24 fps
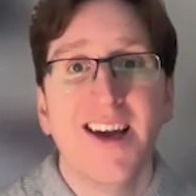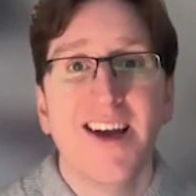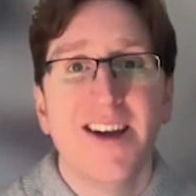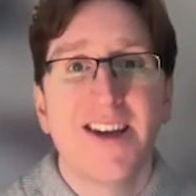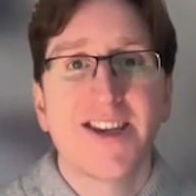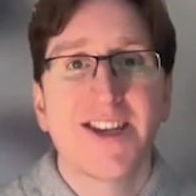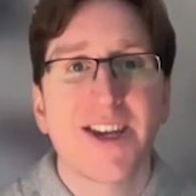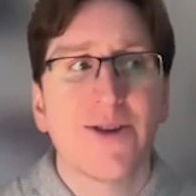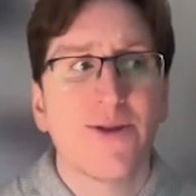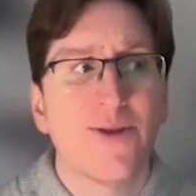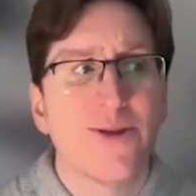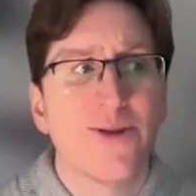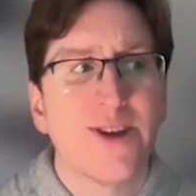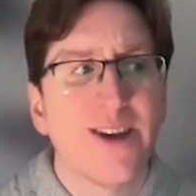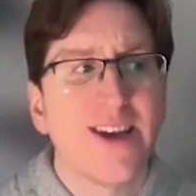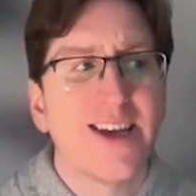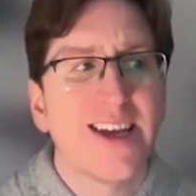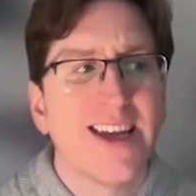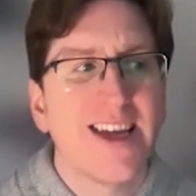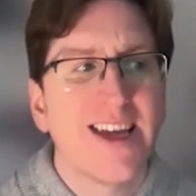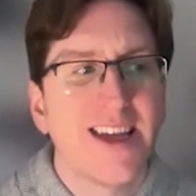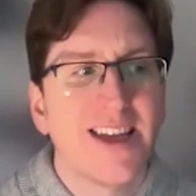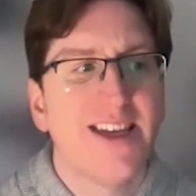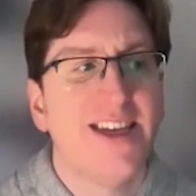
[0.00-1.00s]
So
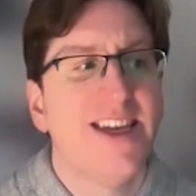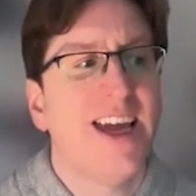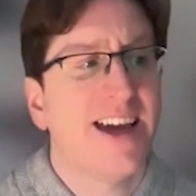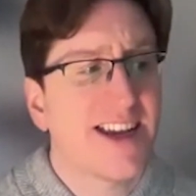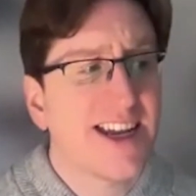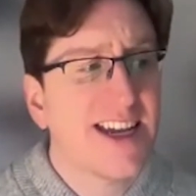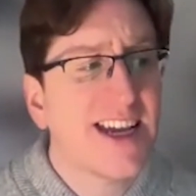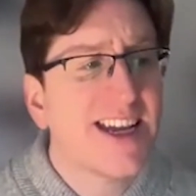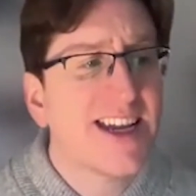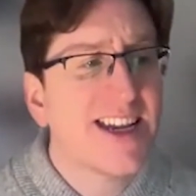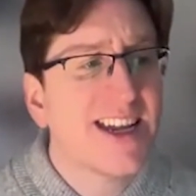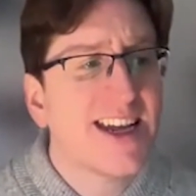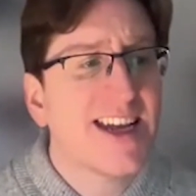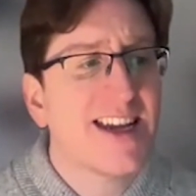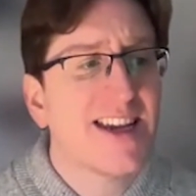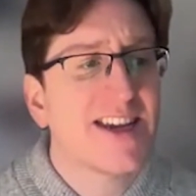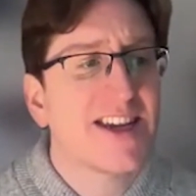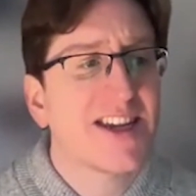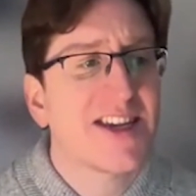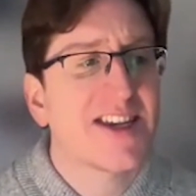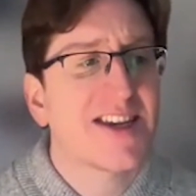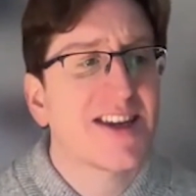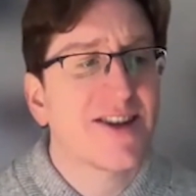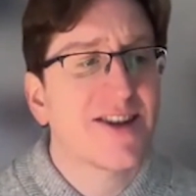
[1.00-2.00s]
yeah, it's
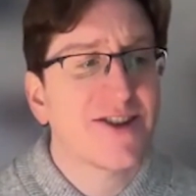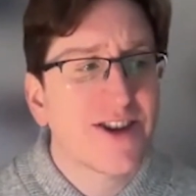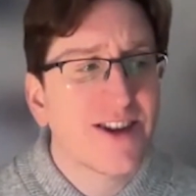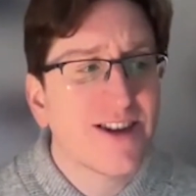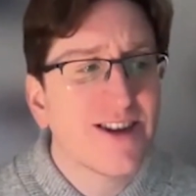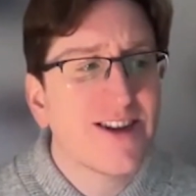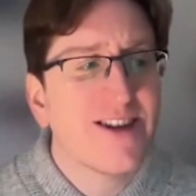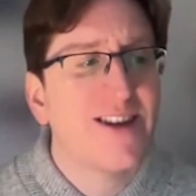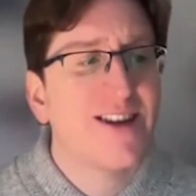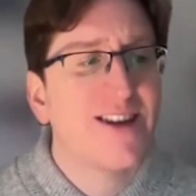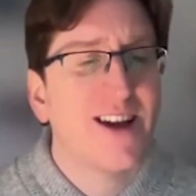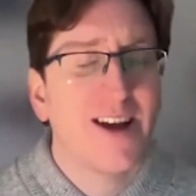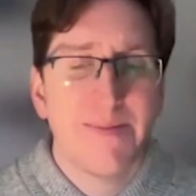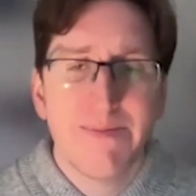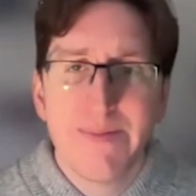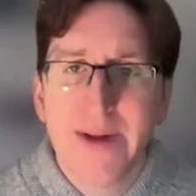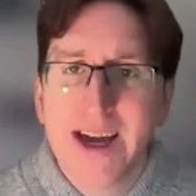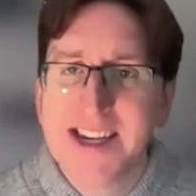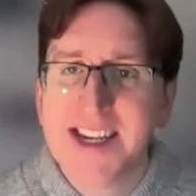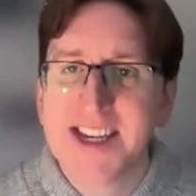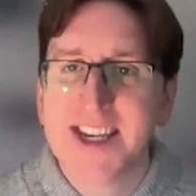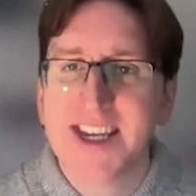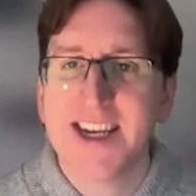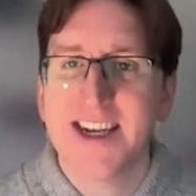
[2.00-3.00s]
such a
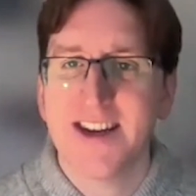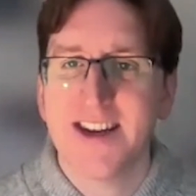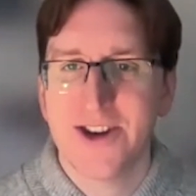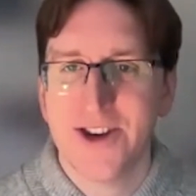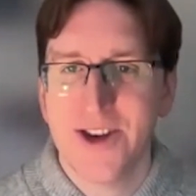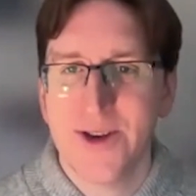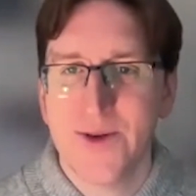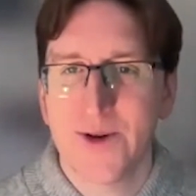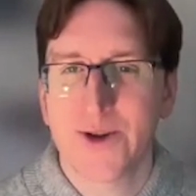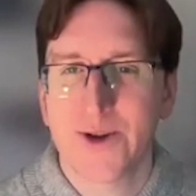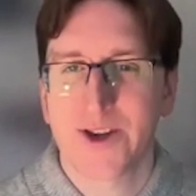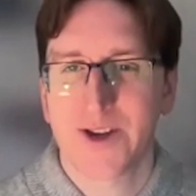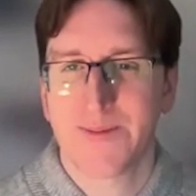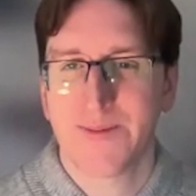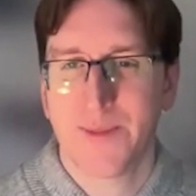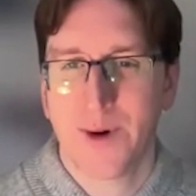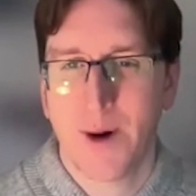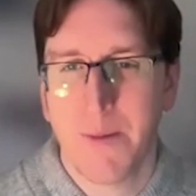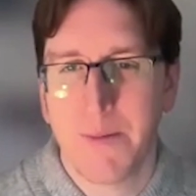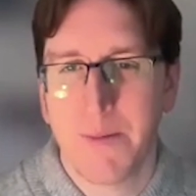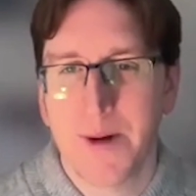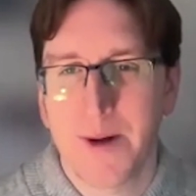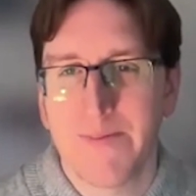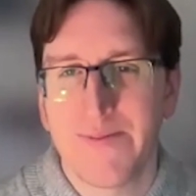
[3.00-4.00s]
messy and a nuanced
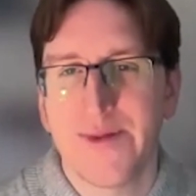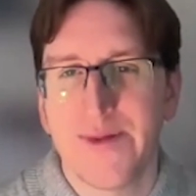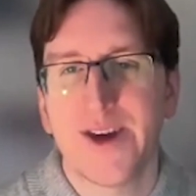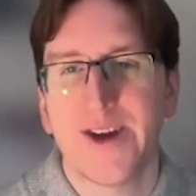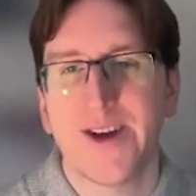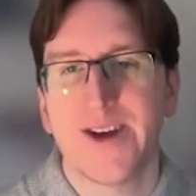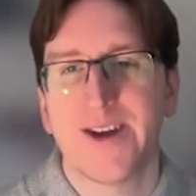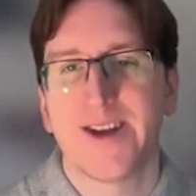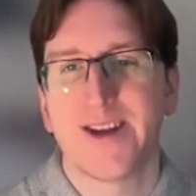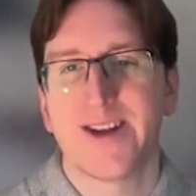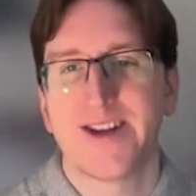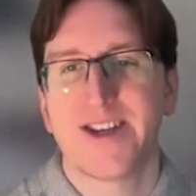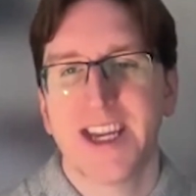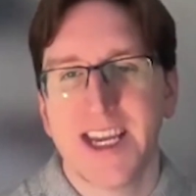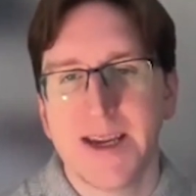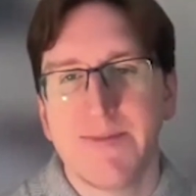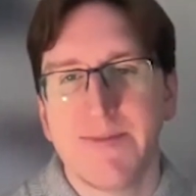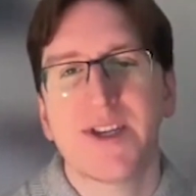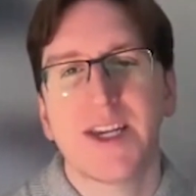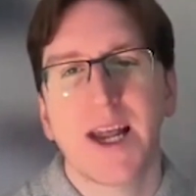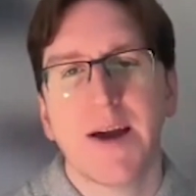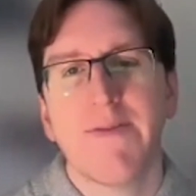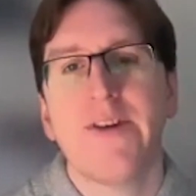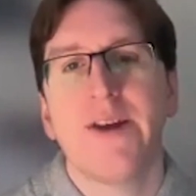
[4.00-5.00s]
problem that
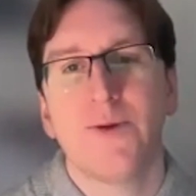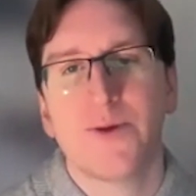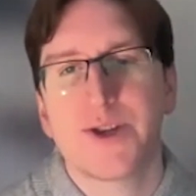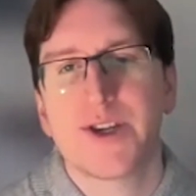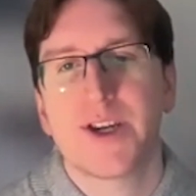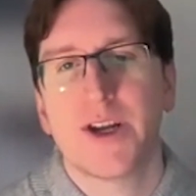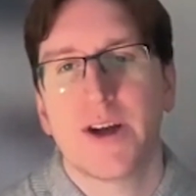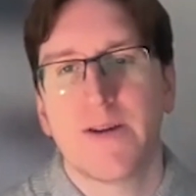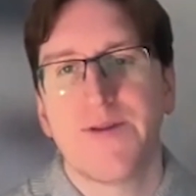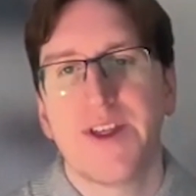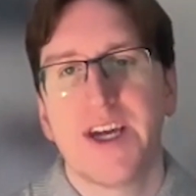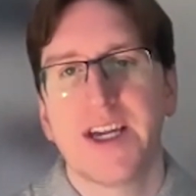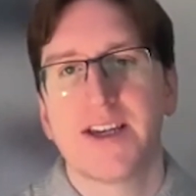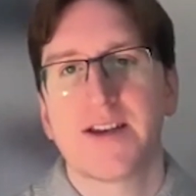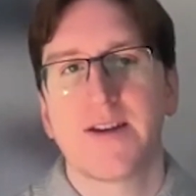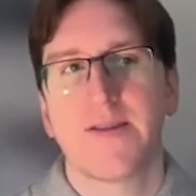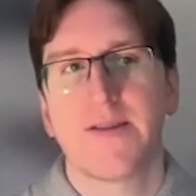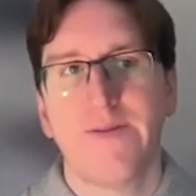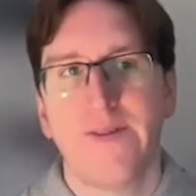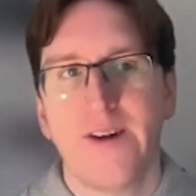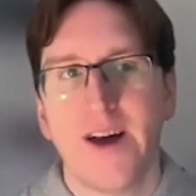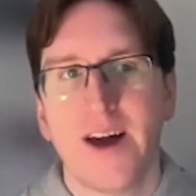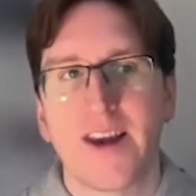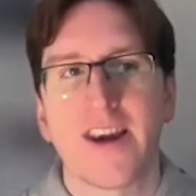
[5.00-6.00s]
teams definitely want to know if things are
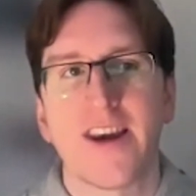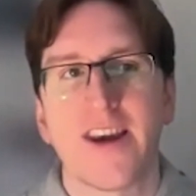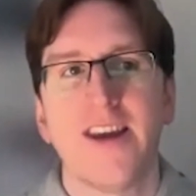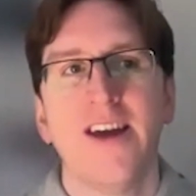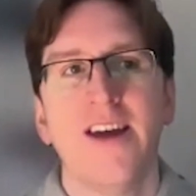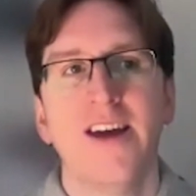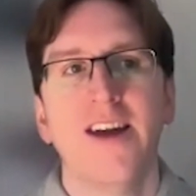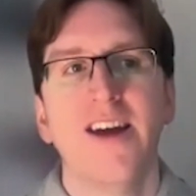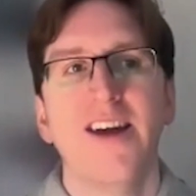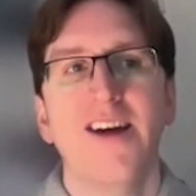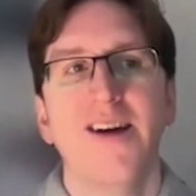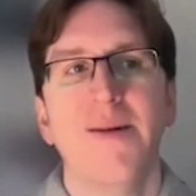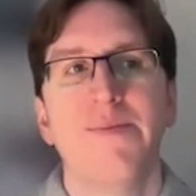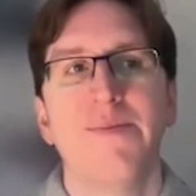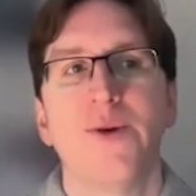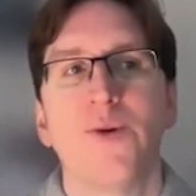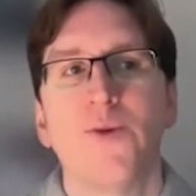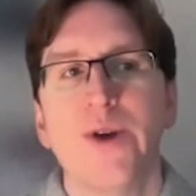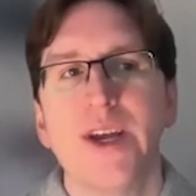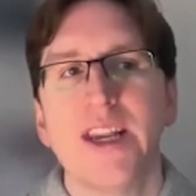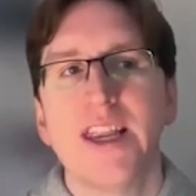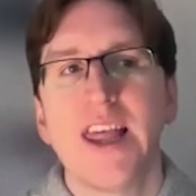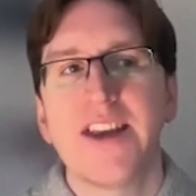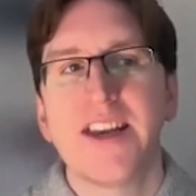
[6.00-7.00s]
fun, but
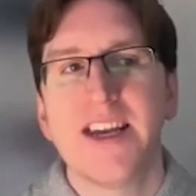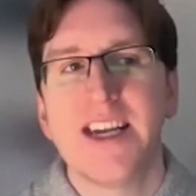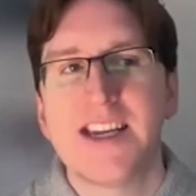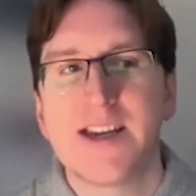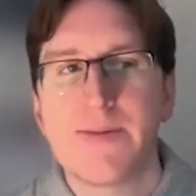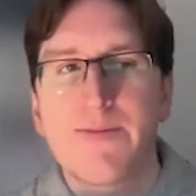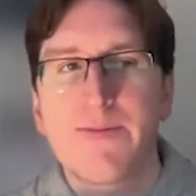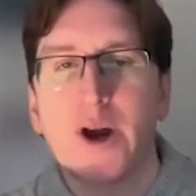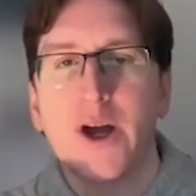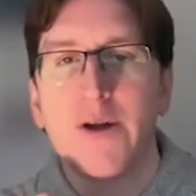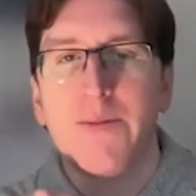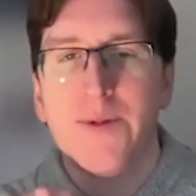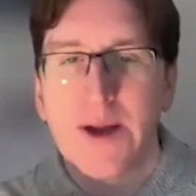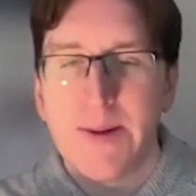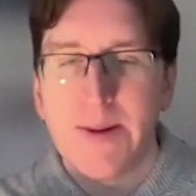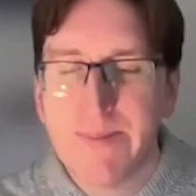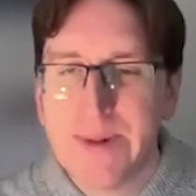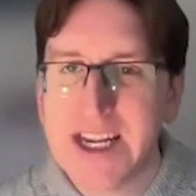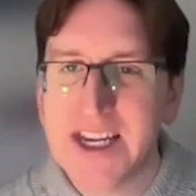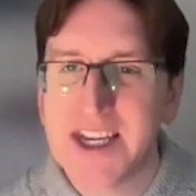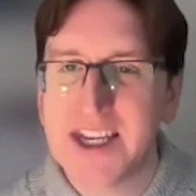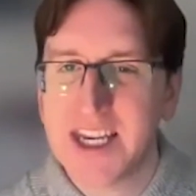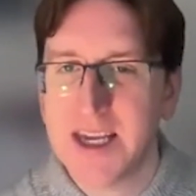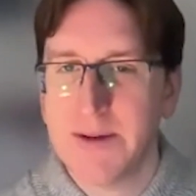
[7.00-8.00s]
we then need to probe a
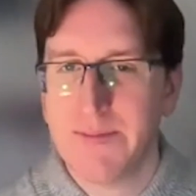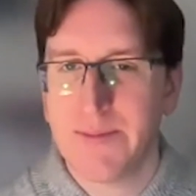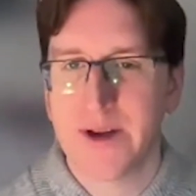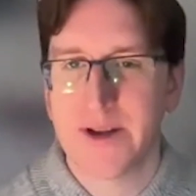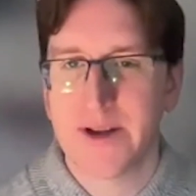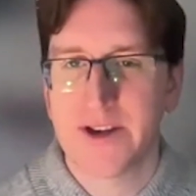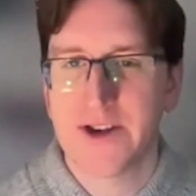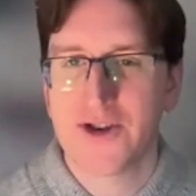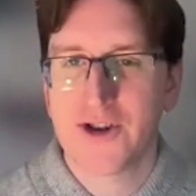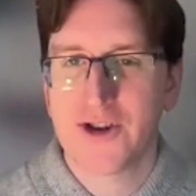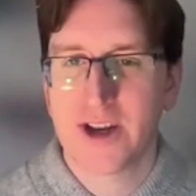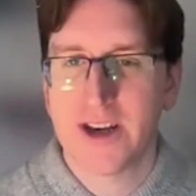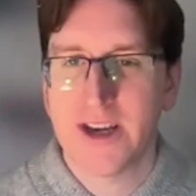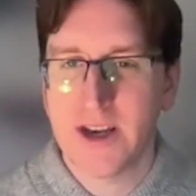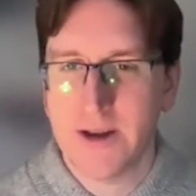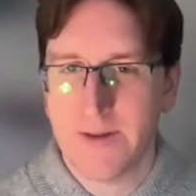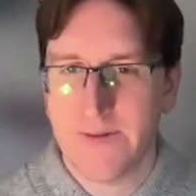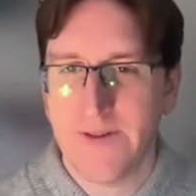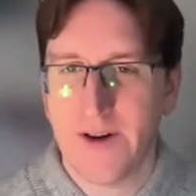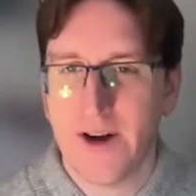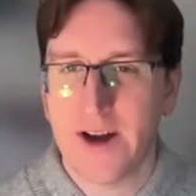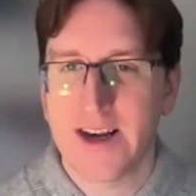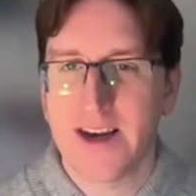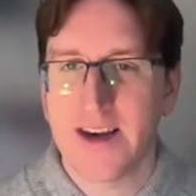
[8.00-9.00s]
bit deeper to try and
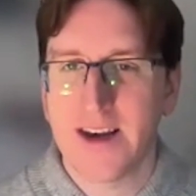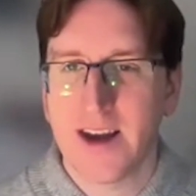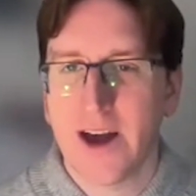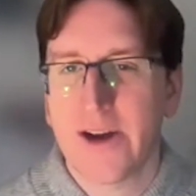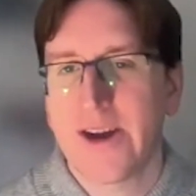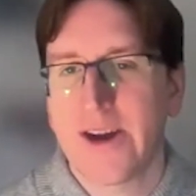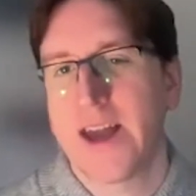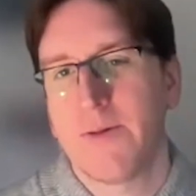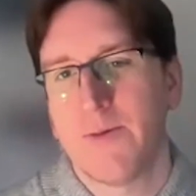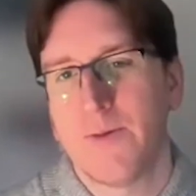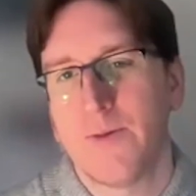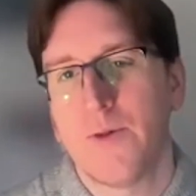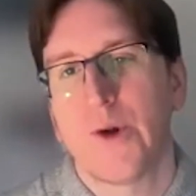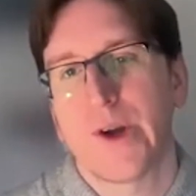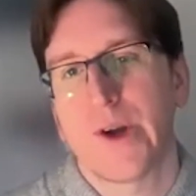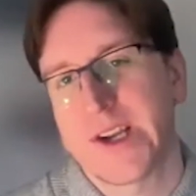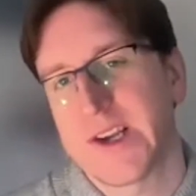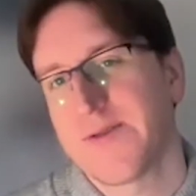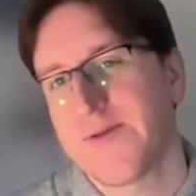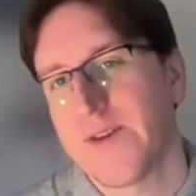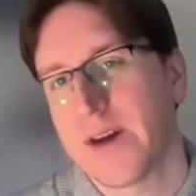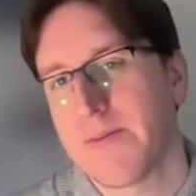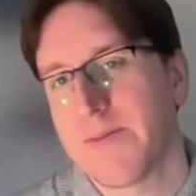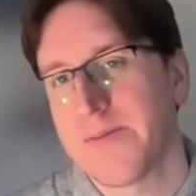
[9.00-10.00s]
define, okay, what is
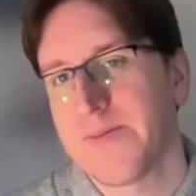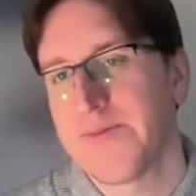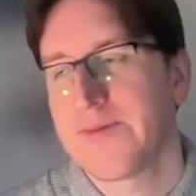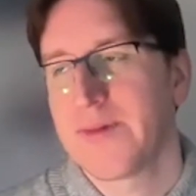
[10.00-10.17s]
fun?